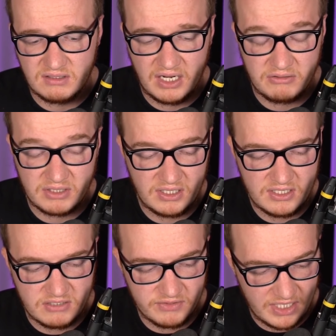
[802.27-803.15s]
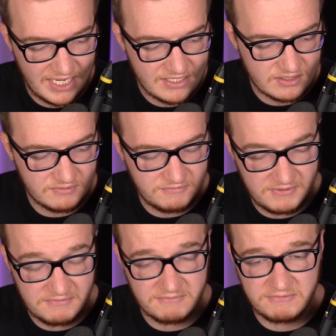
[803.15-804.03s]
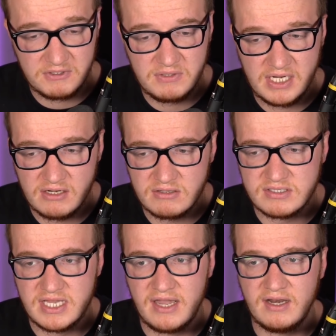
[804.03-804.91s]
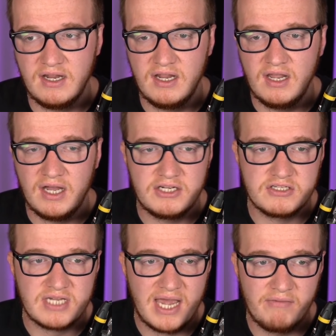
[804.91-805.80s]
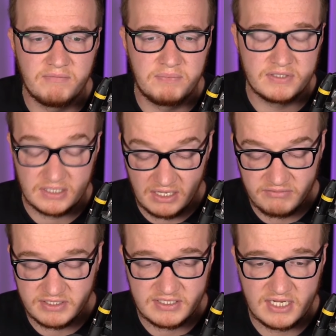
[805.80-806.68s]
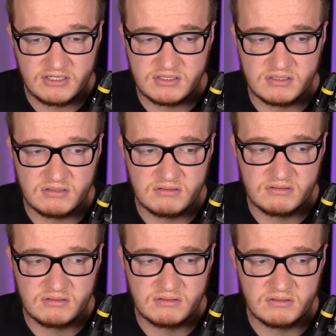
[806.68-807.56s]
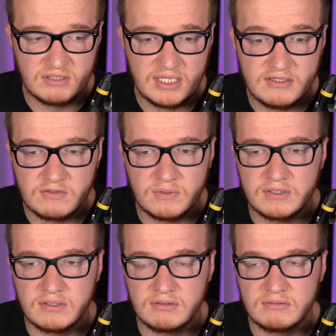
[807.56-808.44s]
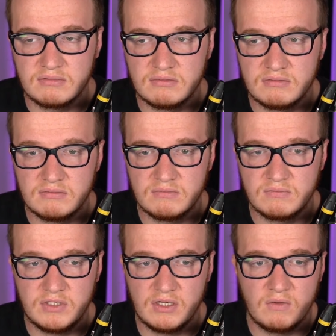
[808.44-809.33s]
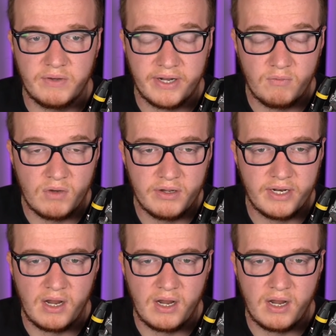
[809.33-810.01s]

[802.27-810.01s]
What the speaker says: I realized over the last even few years that I just haven't put the love and attention into it than, what I want.